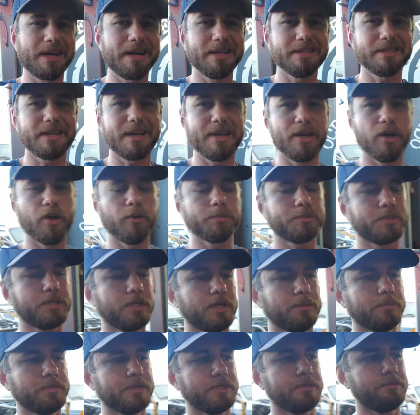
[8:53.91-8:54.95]
guess I helped
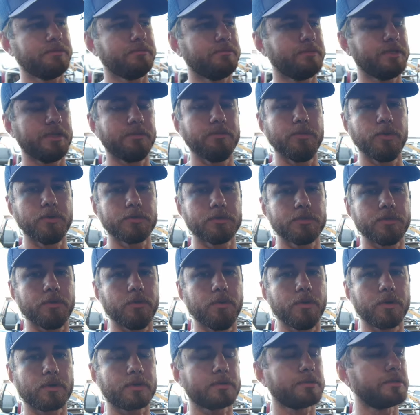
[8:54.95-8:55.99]
him. He did most of the
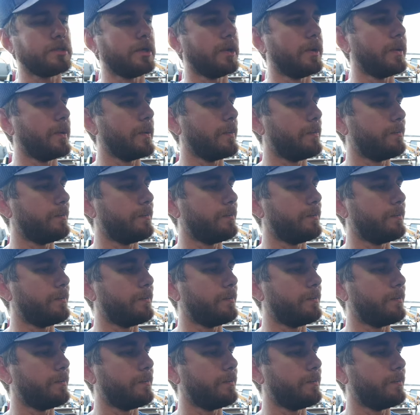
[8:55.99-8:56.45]
work. So